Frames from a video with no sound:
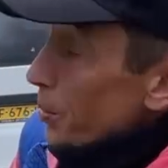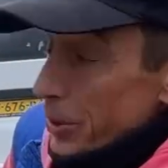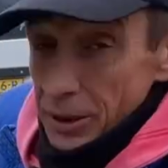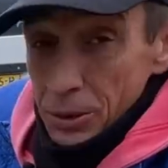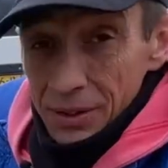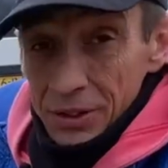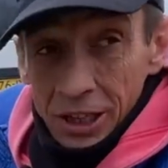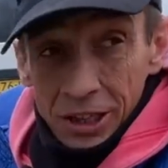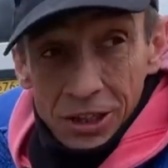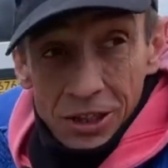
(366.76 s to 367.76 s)
we need to have
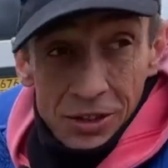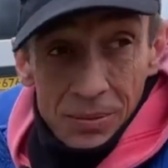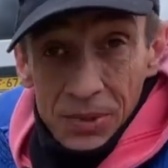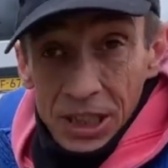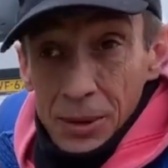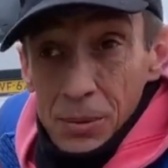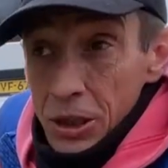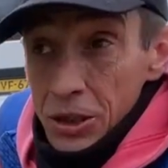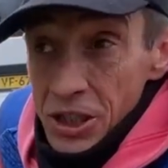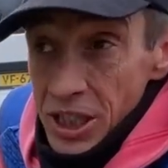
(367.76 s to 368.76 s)
gutters, and then we're going
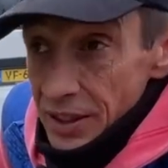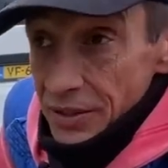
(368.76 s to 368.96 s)
to see if